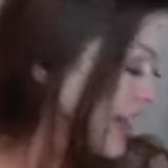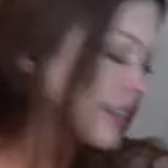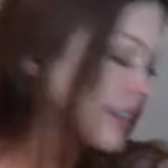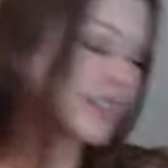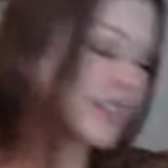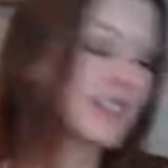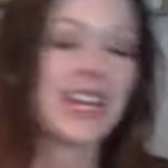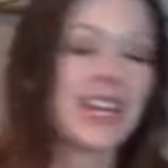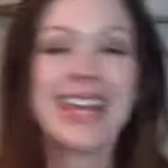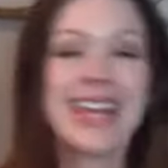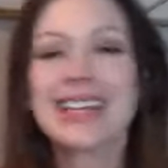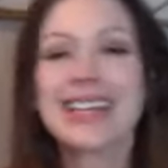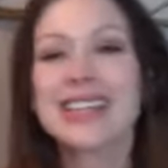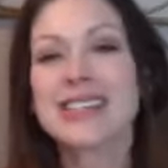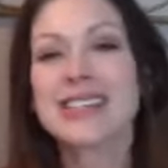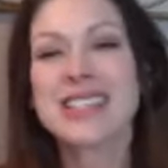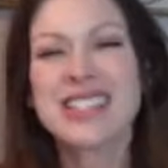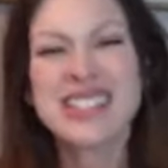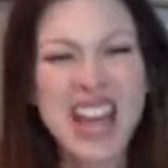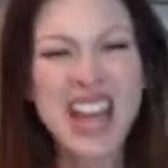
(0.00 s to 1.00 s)
to take a
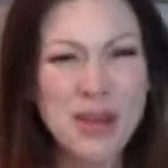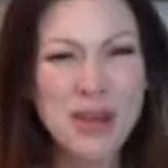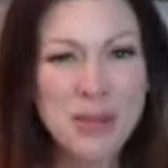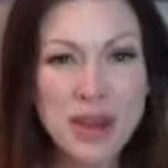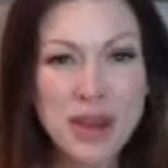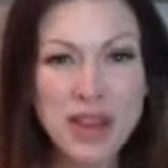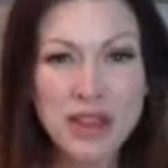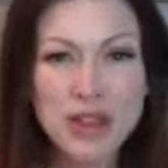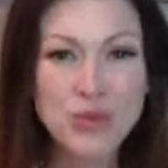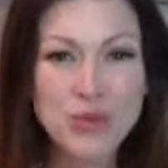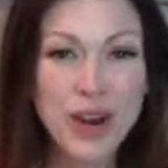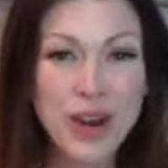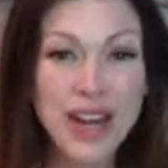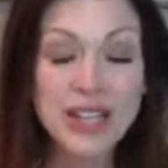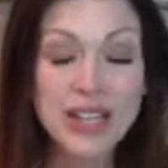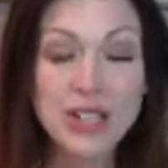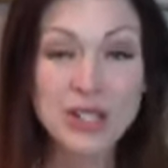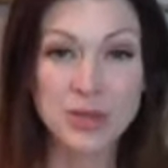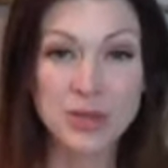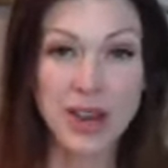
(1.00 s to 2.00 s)
step in the
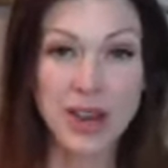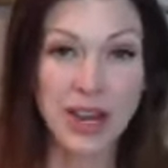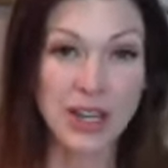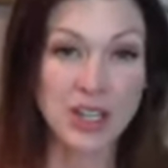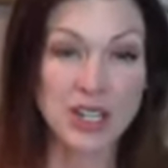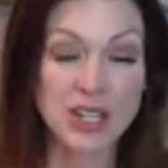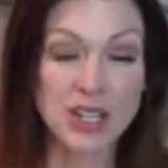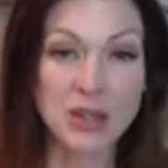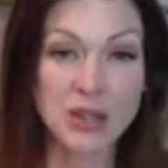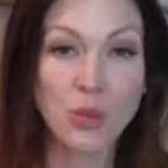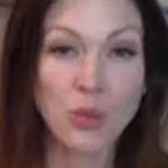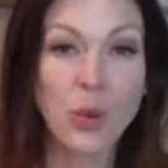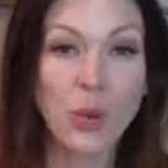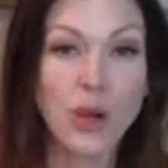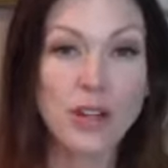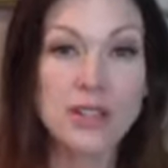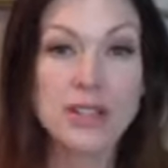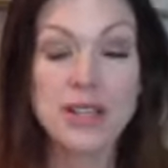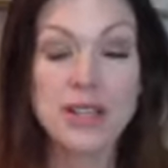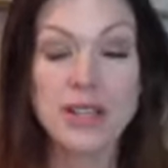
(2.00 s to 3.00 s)
right direction
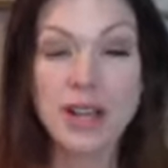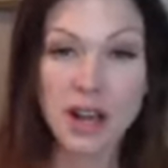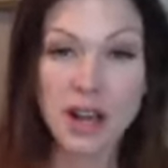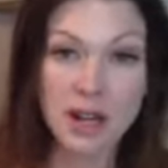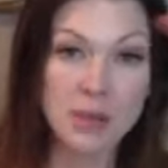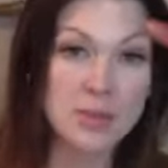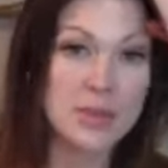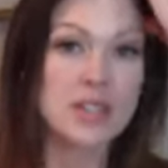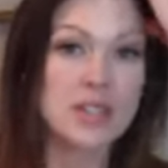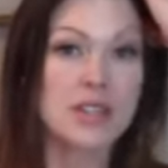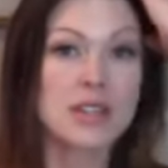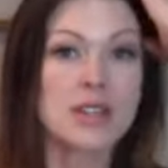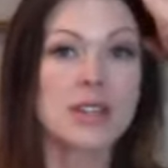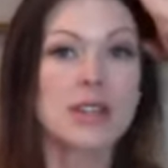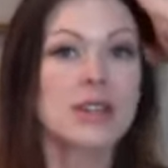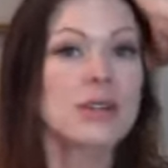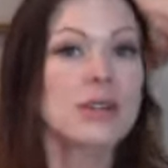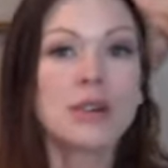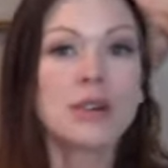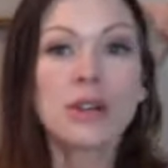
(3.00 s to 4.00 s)
once it comes to
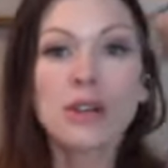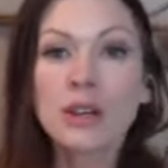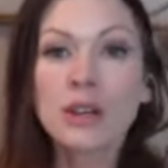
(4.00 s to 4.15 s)
you,